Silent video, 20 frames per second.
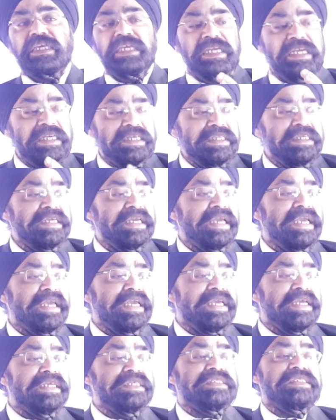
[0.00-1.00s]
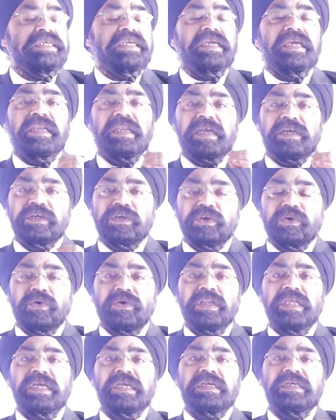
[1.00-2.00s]
ETA is
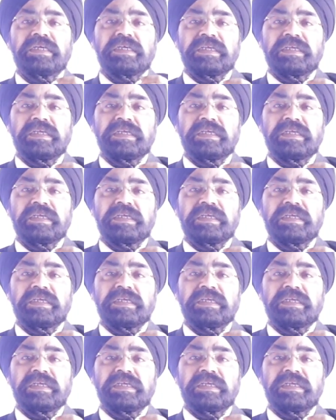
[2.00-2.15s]
electronic